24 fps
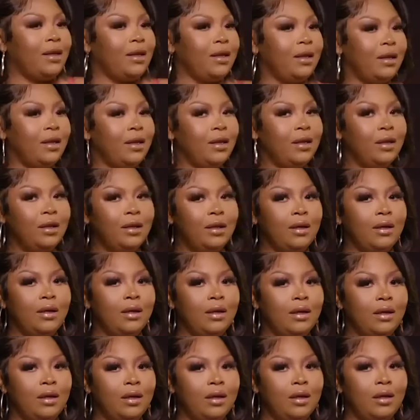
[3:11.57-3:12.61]

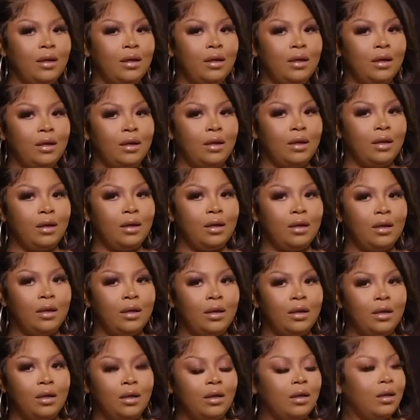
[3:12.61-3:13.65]

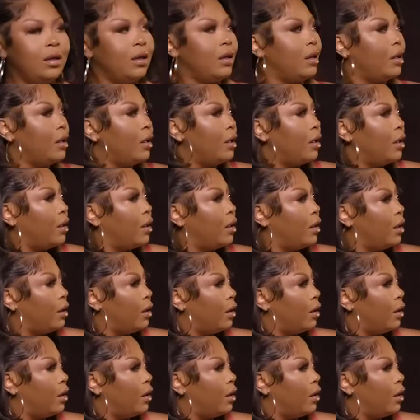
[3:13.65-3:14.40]
(not speaking)